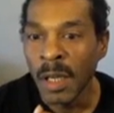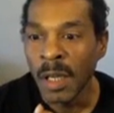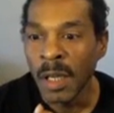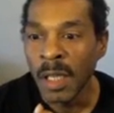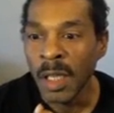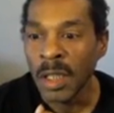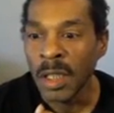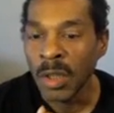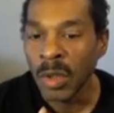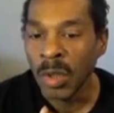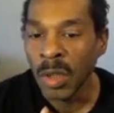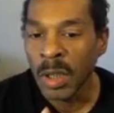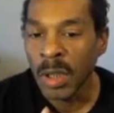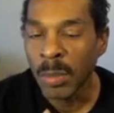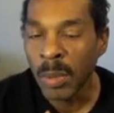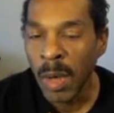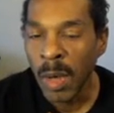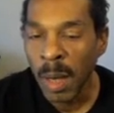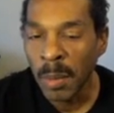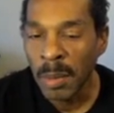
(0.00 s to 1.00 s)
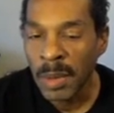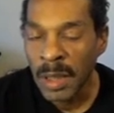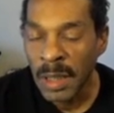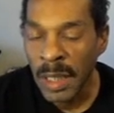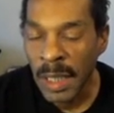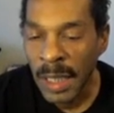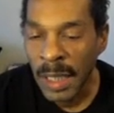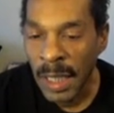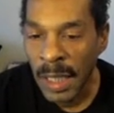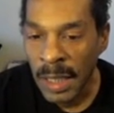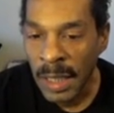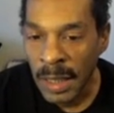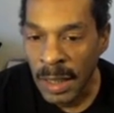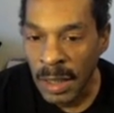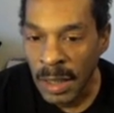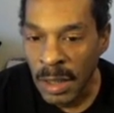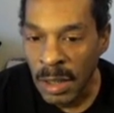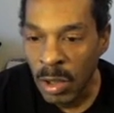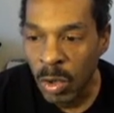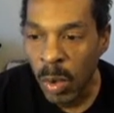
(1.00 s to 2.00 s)
It's going to probably take at
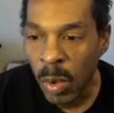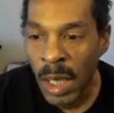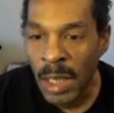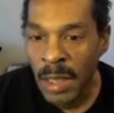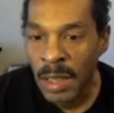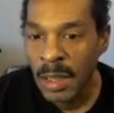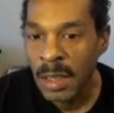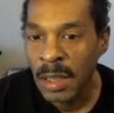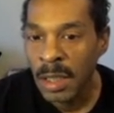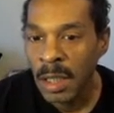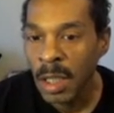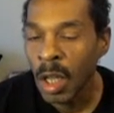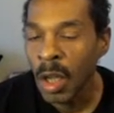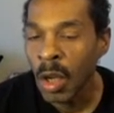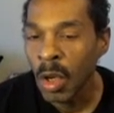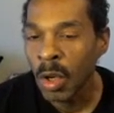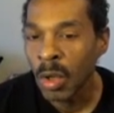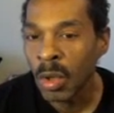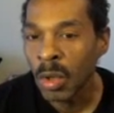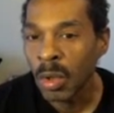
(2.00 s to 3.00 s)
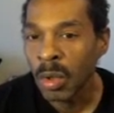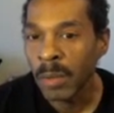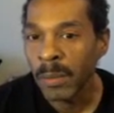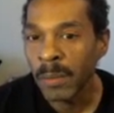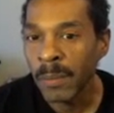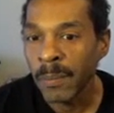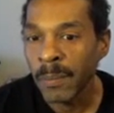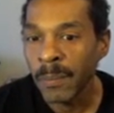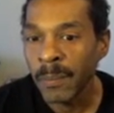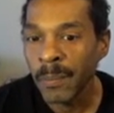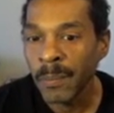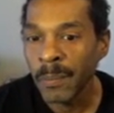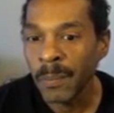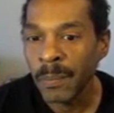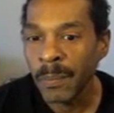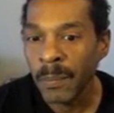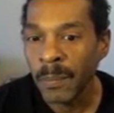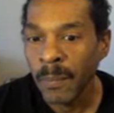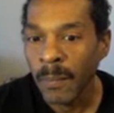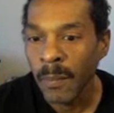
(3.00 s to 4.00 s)
least twice as long
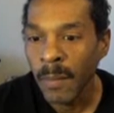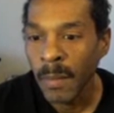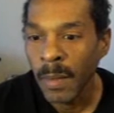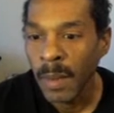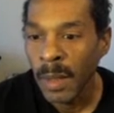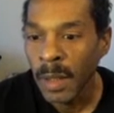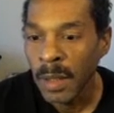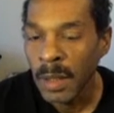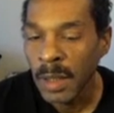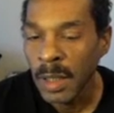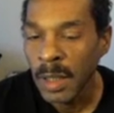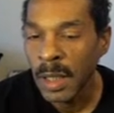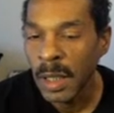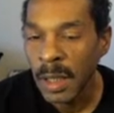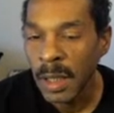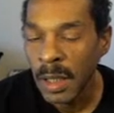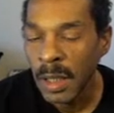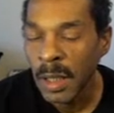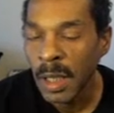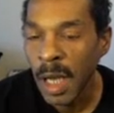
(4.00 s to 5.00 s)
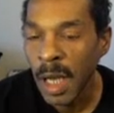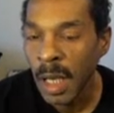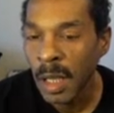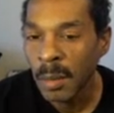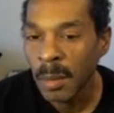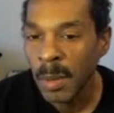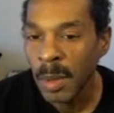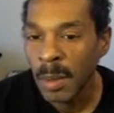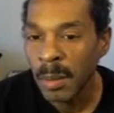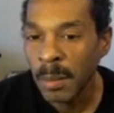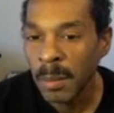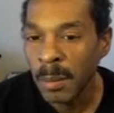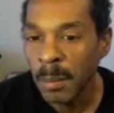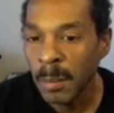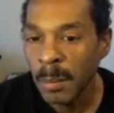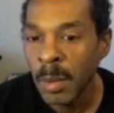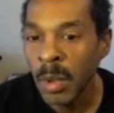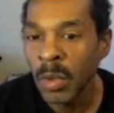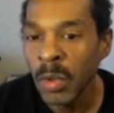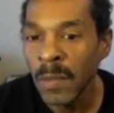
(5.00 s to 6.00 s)
to get the economy
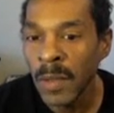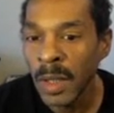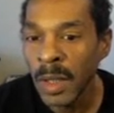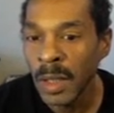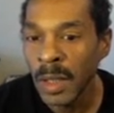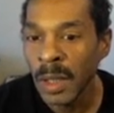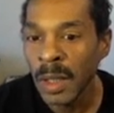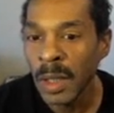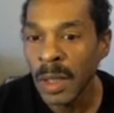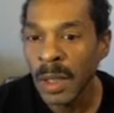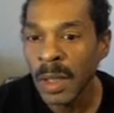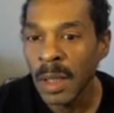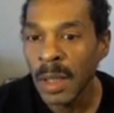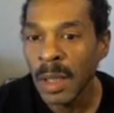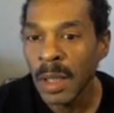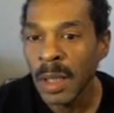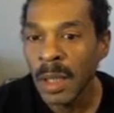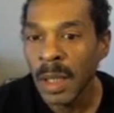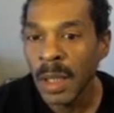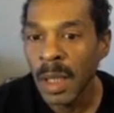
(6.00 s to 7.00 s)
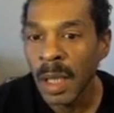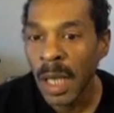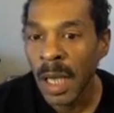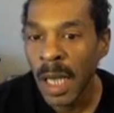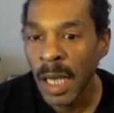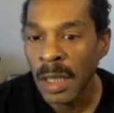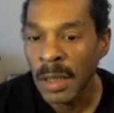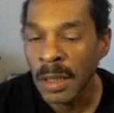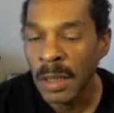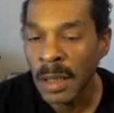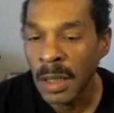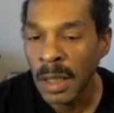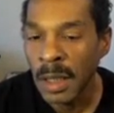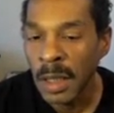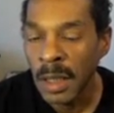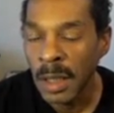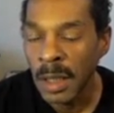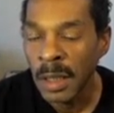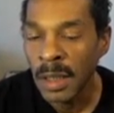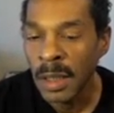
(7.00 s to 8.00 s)
moving as it
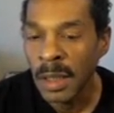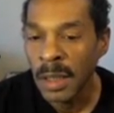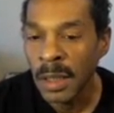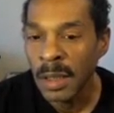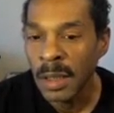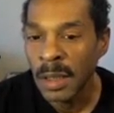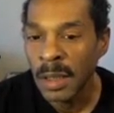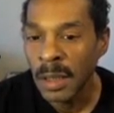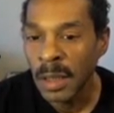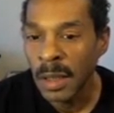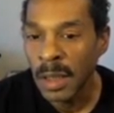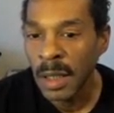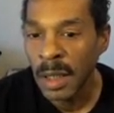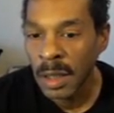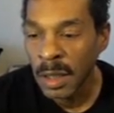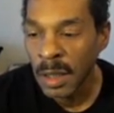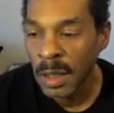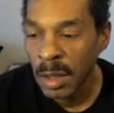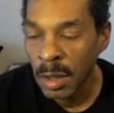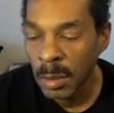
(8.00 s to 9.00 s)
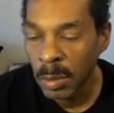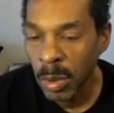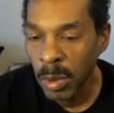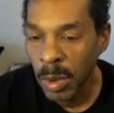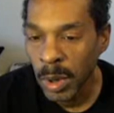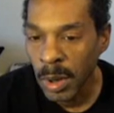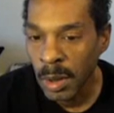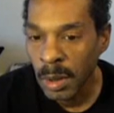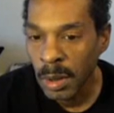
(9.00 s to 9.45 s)
did to get to this point.